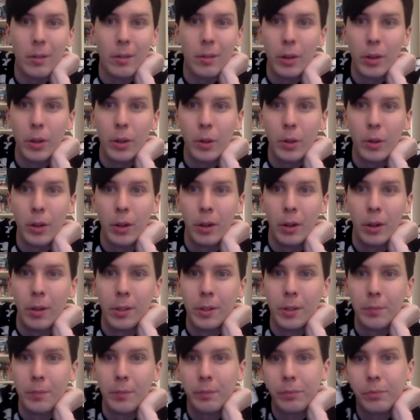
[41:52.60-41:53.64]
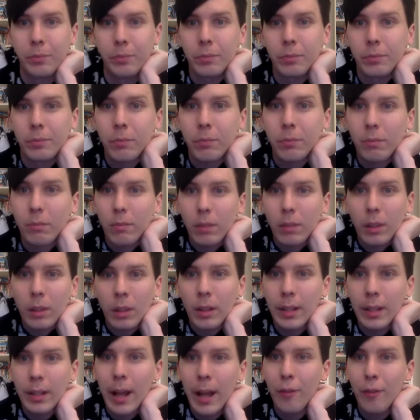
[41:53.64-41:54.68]
Who knows?
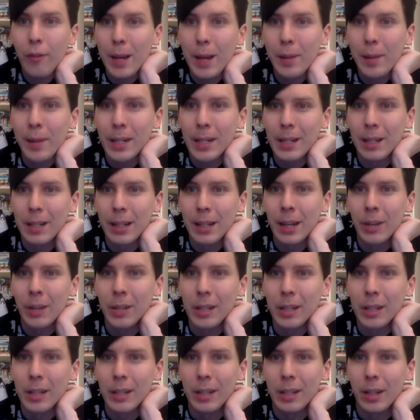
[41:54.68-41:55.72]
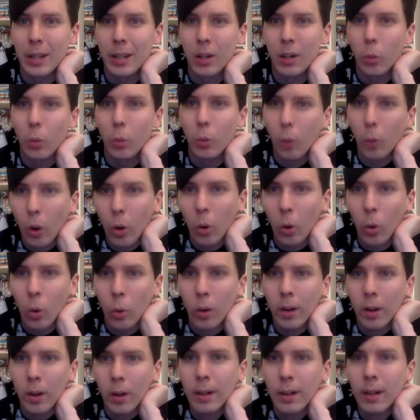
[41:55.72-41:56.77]
Yay for Mad Max and Leo, says Seal.
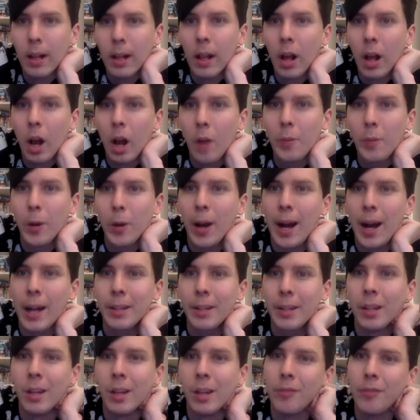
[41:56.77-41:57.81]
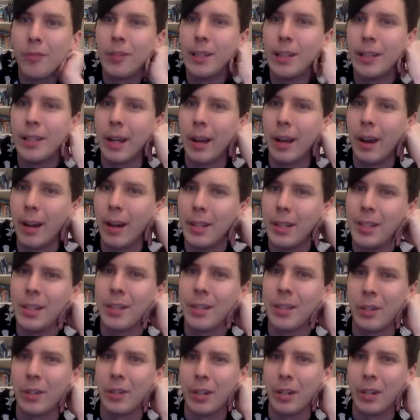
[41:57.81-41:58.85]
Woohoo! Hope you had a lovely day. I did
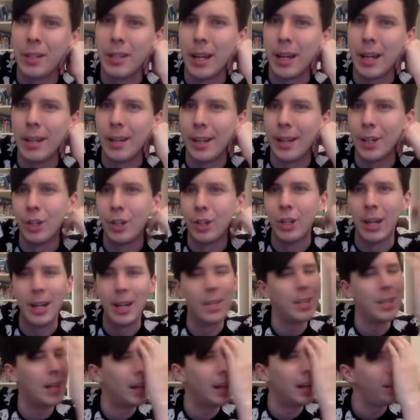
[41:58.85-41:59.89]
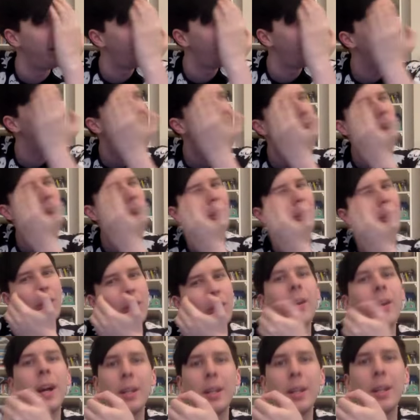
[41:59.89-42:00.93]
have a nice day, thanks, Jazz. I think I should
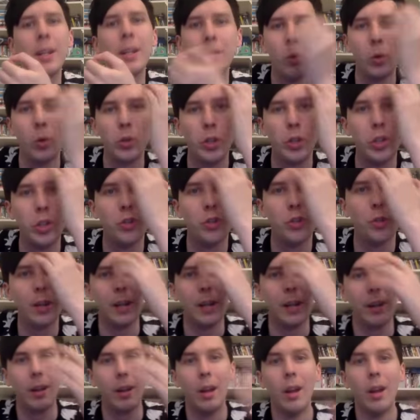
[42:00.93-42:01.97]
have had more to drink